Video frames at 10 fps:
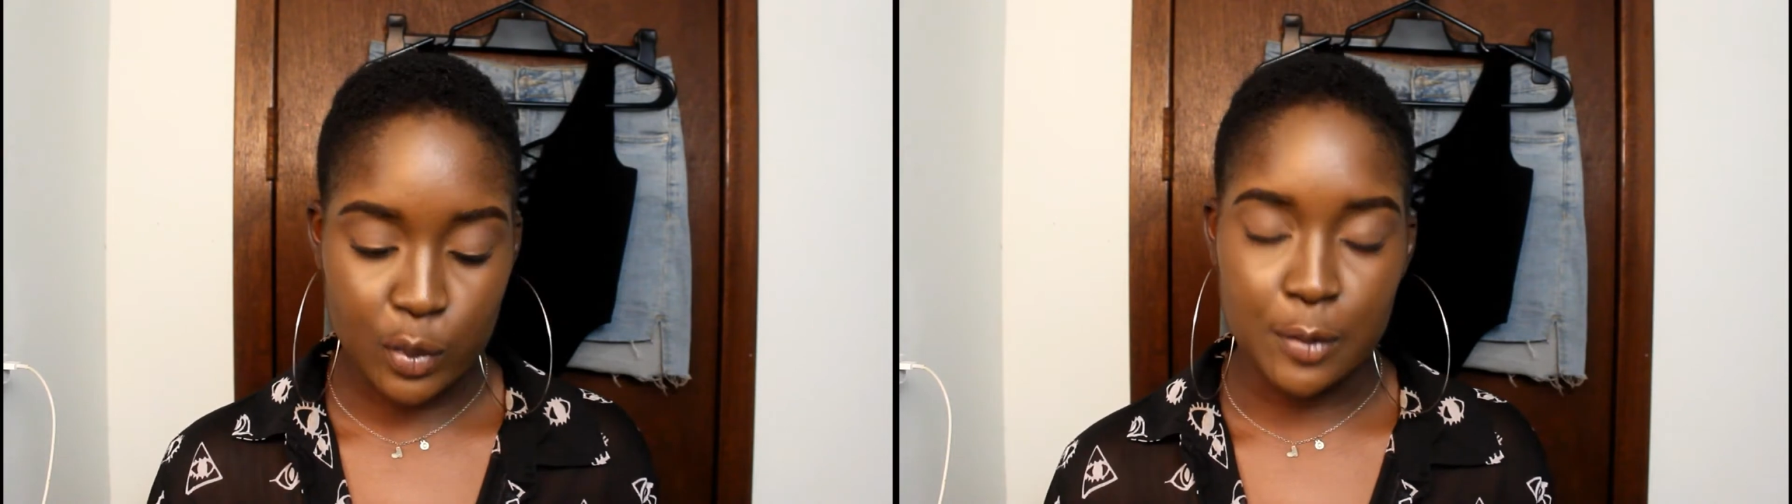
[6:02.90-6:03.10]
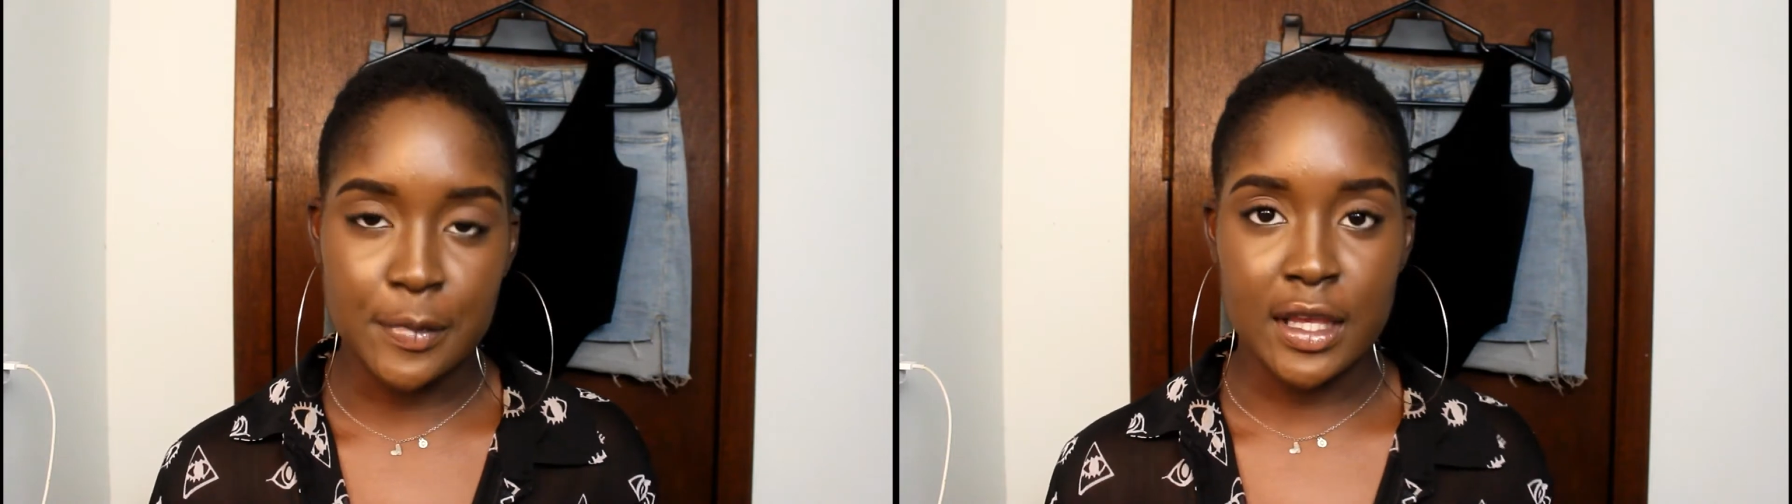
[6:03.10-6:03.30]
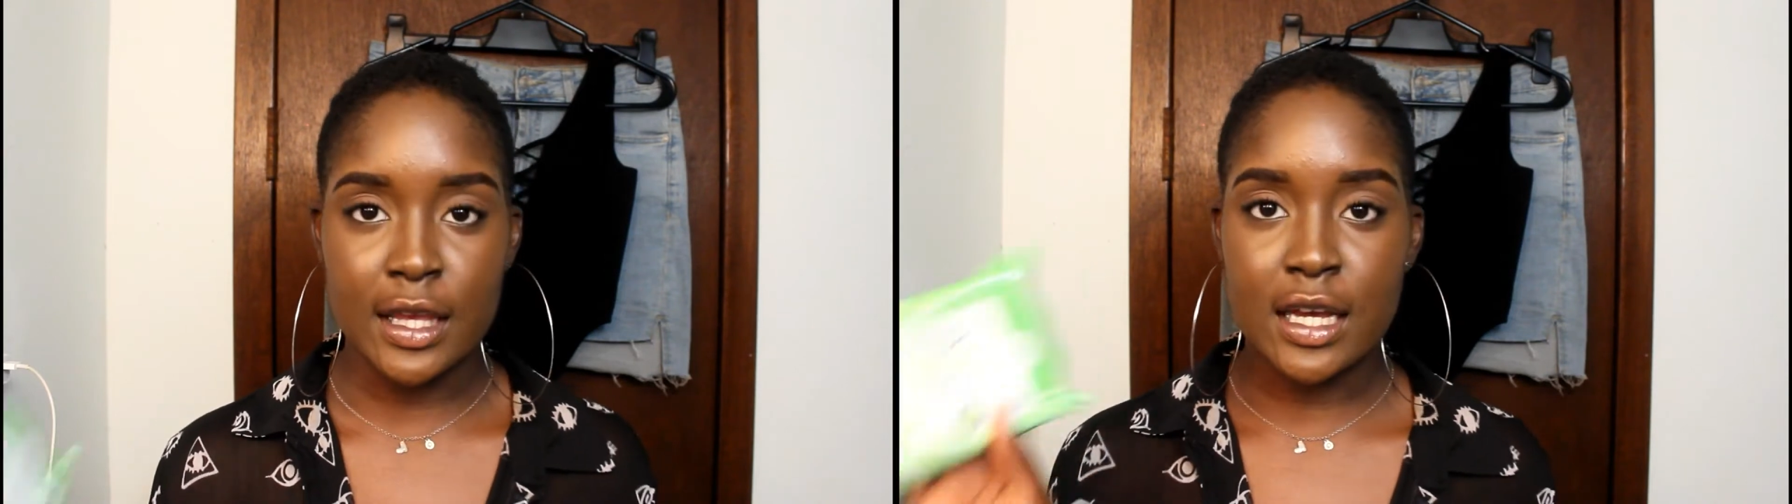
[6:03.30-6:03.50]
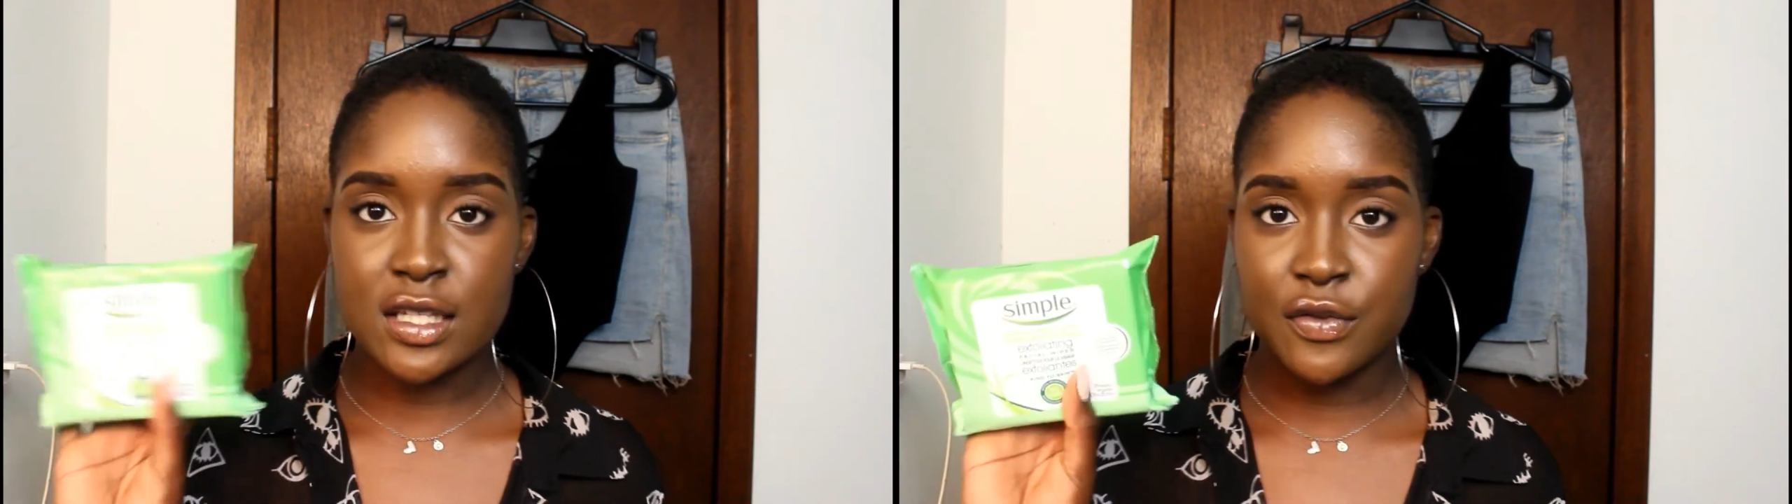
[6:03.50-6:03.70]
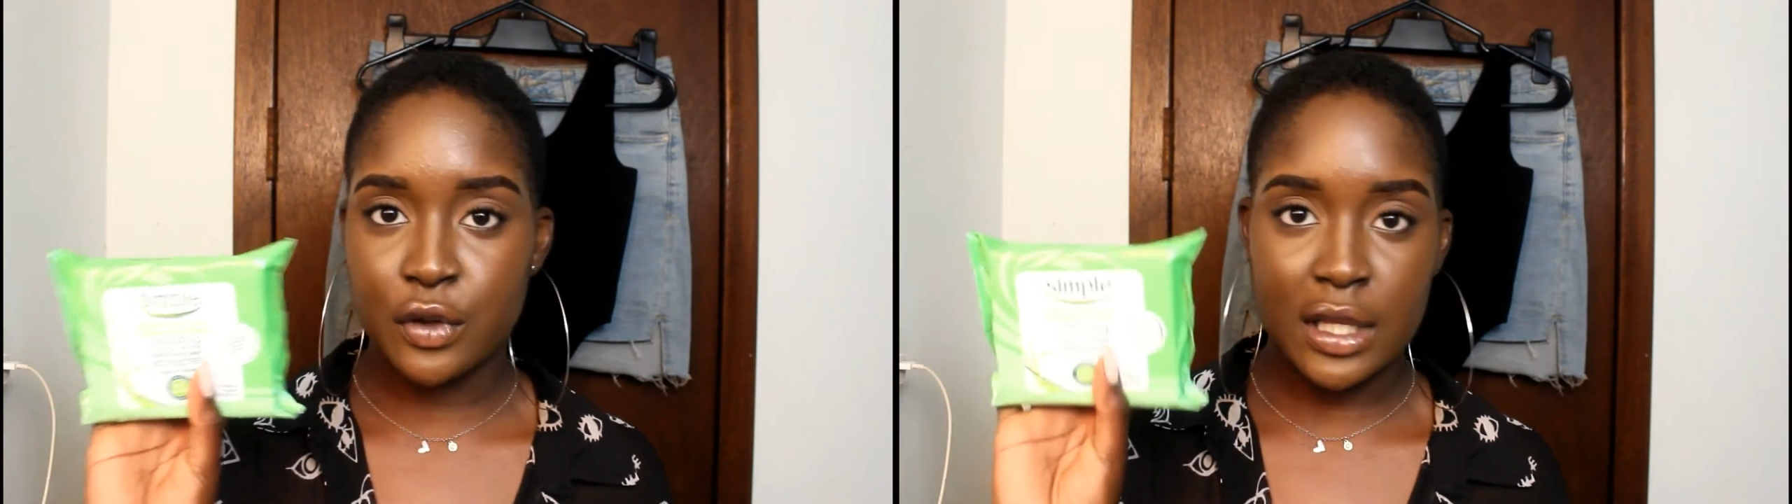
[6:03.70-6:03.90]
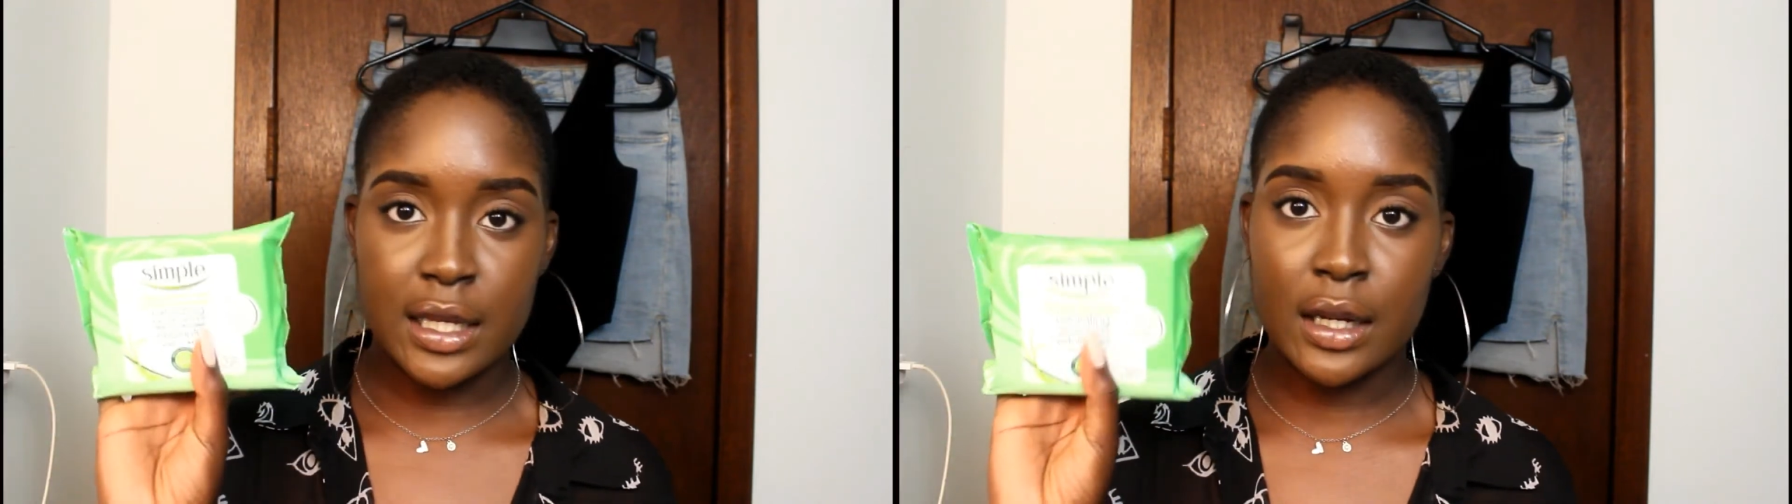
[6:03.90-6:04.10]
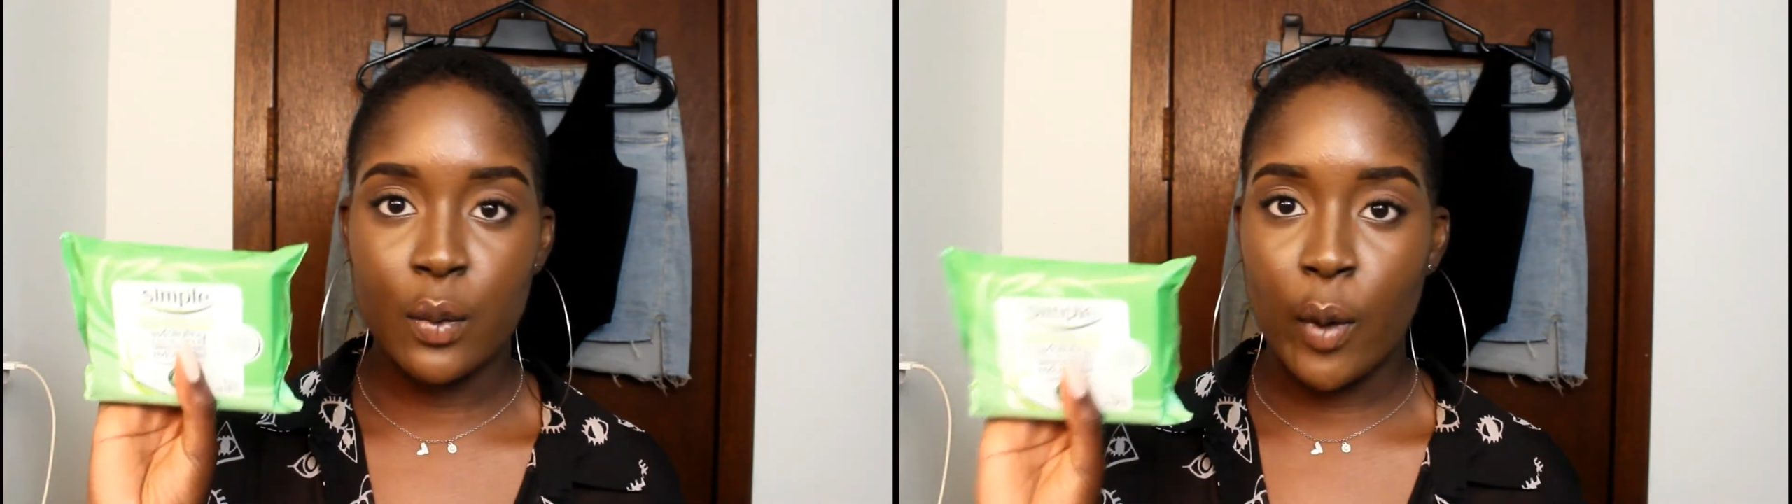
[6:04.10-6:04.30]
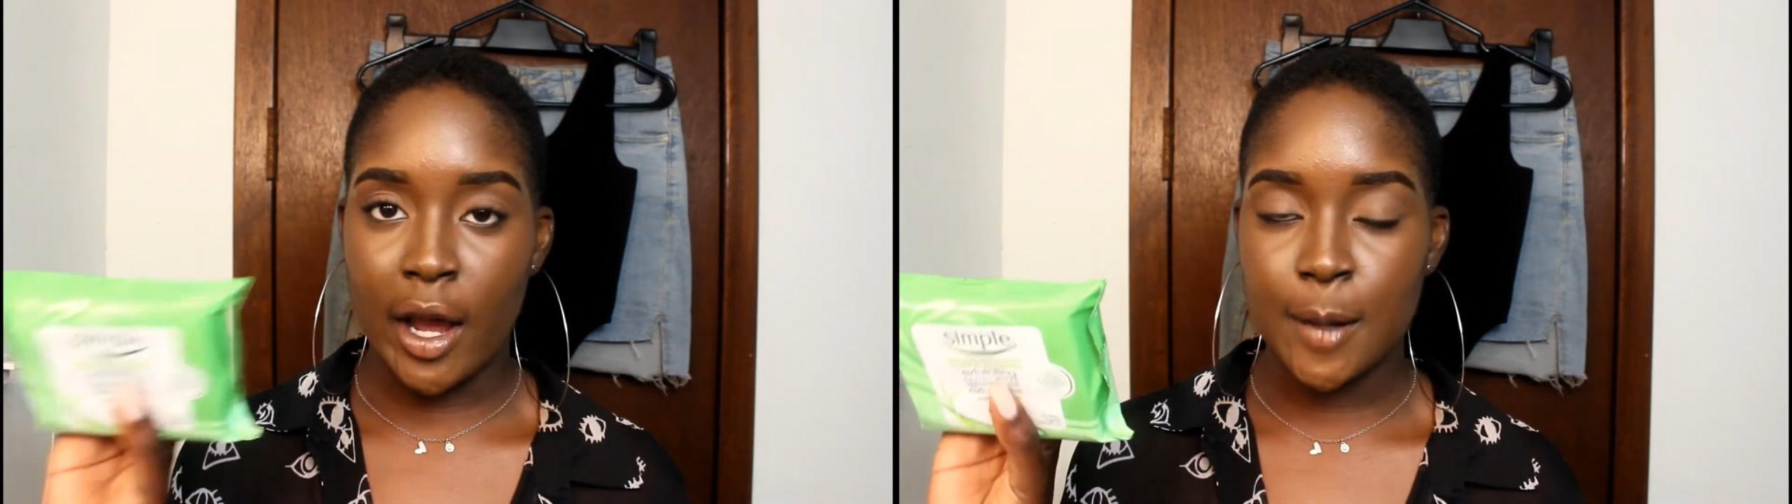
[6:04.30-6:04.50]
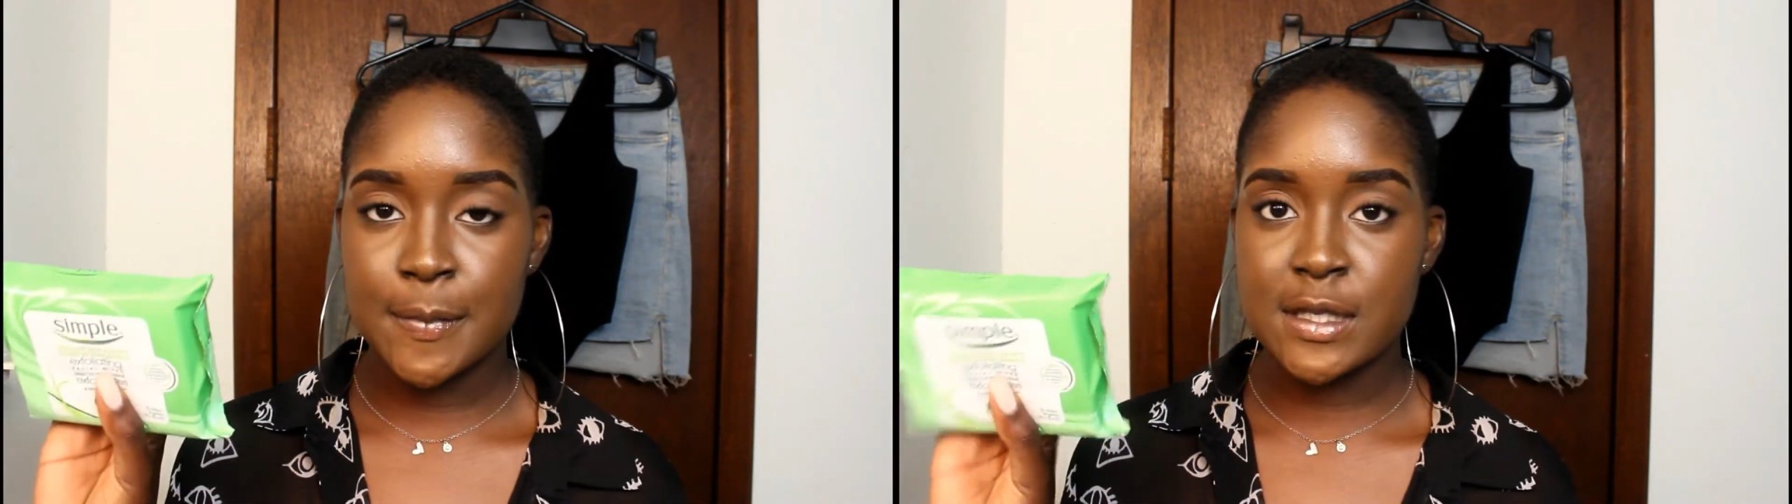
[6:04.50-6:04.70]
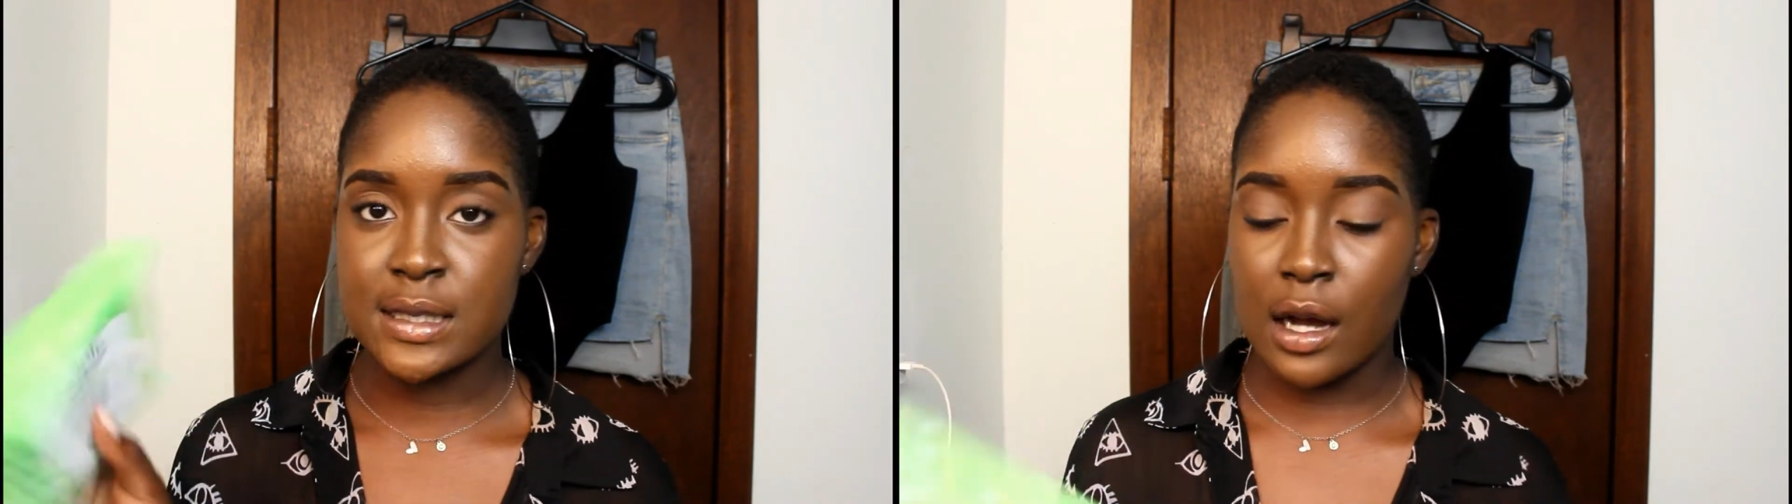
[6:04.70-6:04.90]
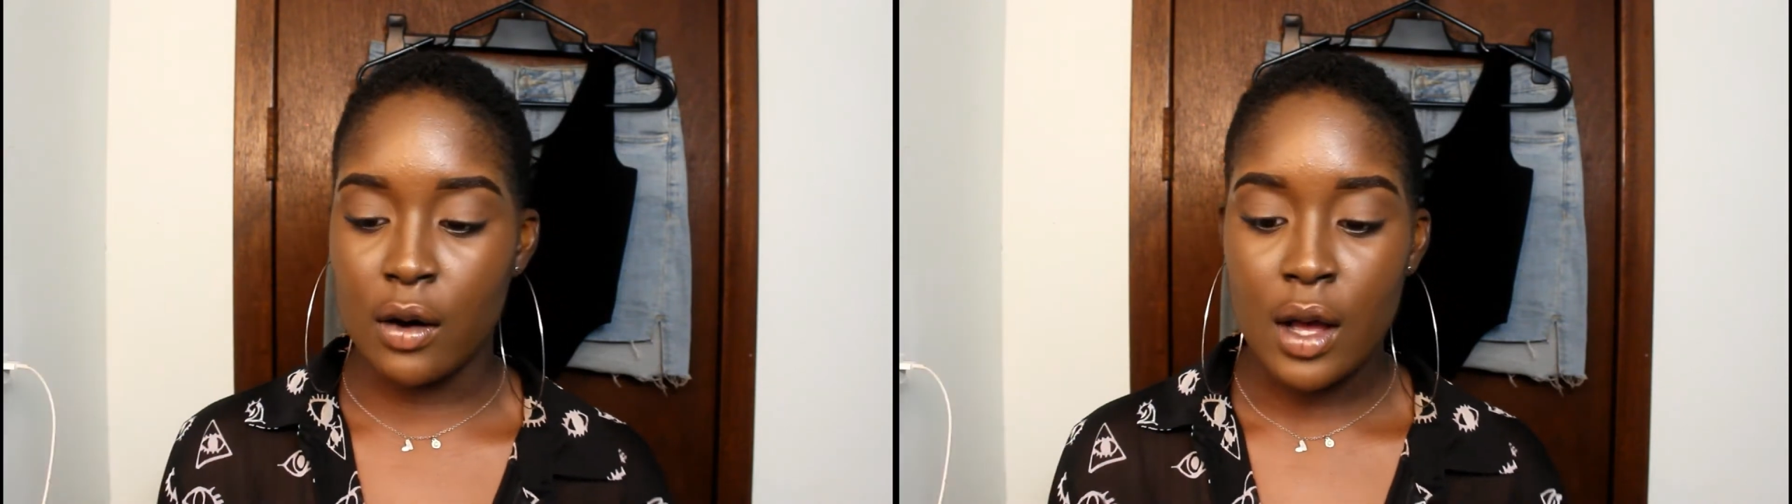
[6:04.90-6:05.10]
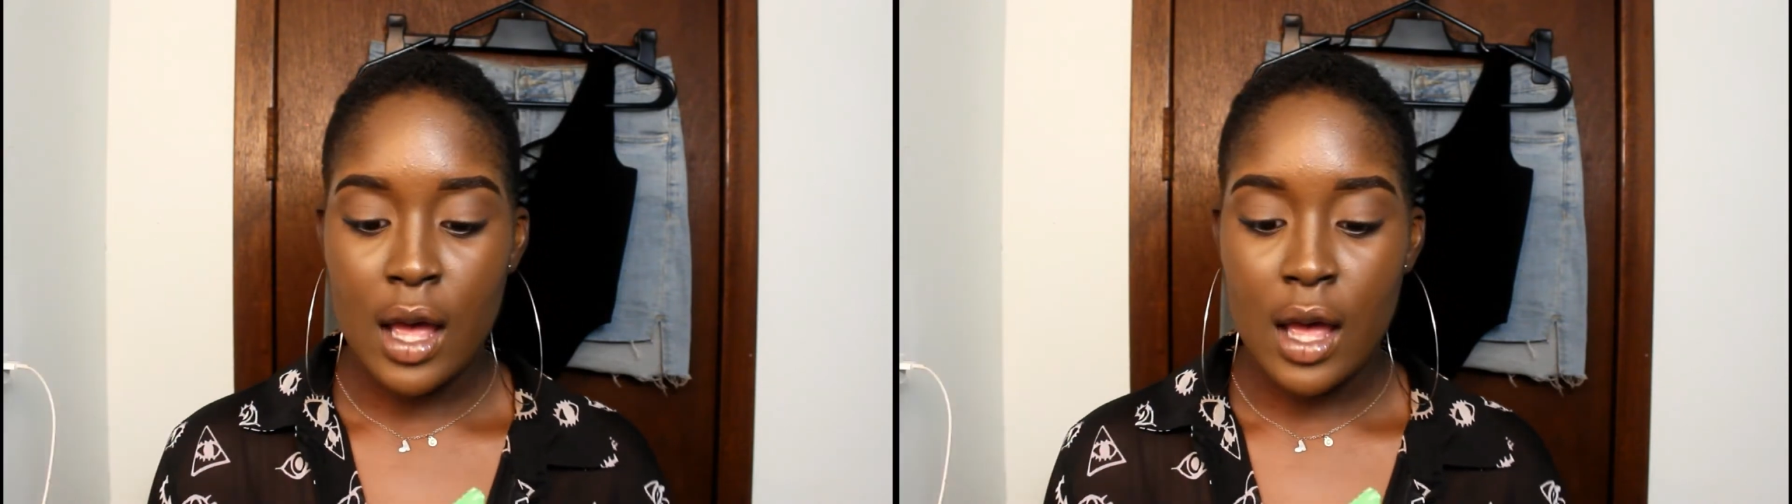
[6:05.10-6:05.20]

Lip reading: will be exfoliating wipes. Now,